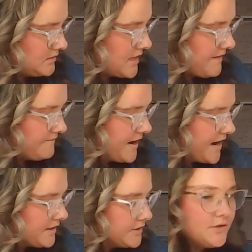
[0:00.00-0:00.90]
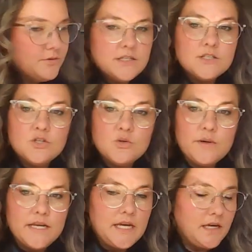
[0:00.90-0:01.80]
so that value is
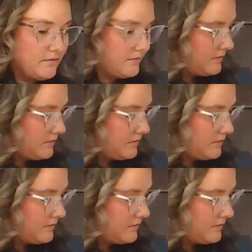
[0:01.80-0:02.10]
20,